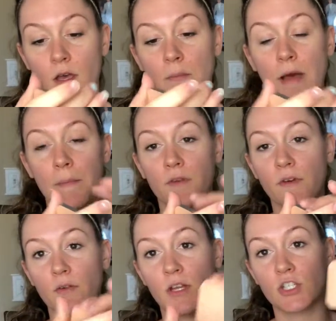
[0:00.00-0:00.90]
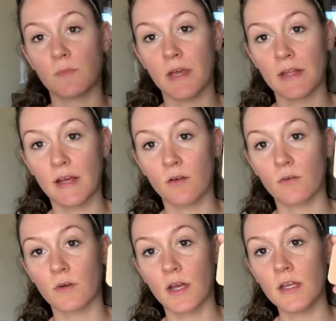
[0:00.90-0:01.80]
And pop your foundation pan out,
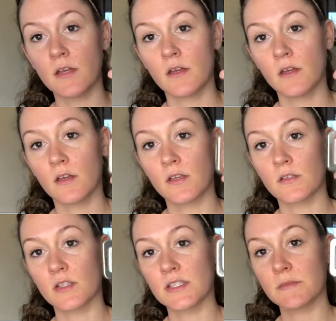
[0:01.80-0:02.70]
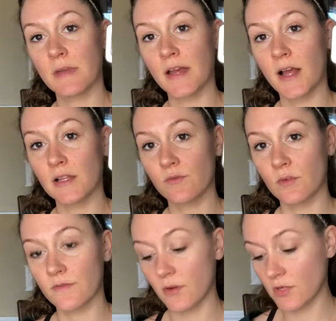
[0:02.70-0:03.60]
okay? So this is my Olive
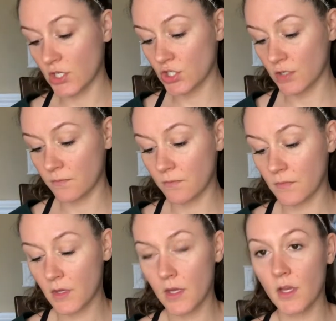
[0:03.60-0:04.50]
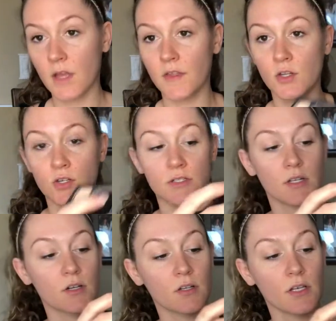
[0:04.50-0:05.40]
1 foundation. And then you just
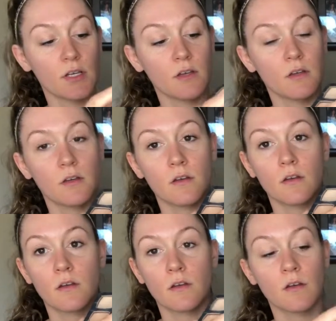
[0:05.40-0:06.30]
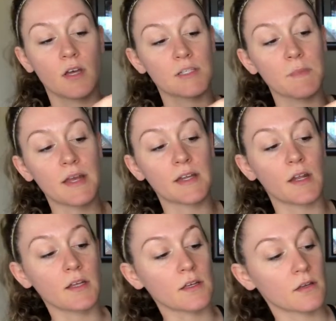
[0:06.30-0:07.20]
literally, it's
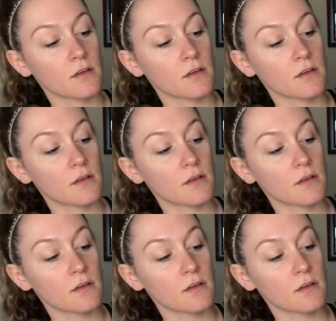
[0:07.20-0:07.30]
magnetic.